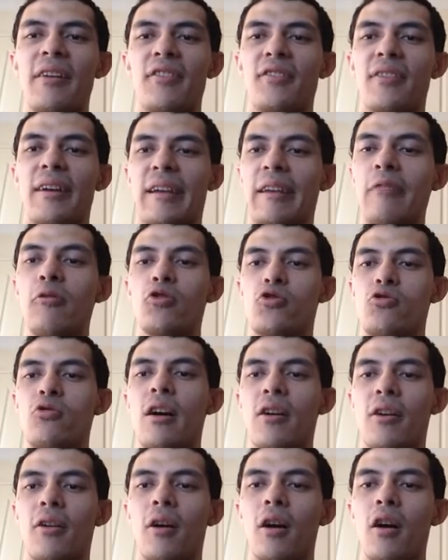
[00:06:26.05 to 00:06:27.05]
It's like, he will
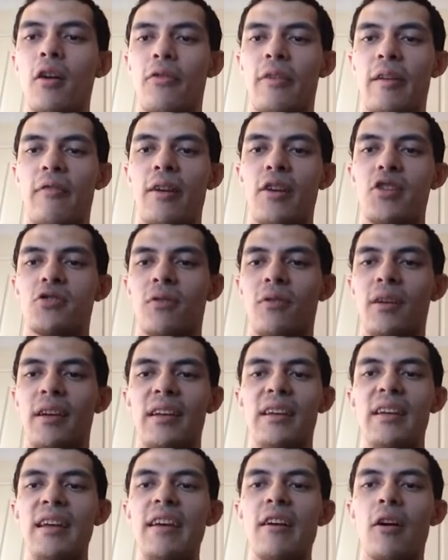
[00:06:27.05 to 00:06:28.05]
shrug it off
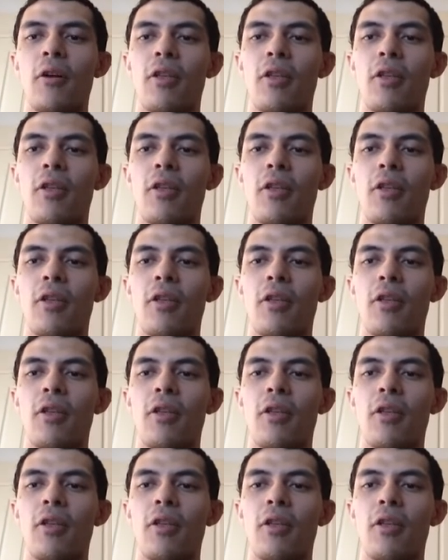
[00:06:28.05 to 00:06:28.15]
eventually,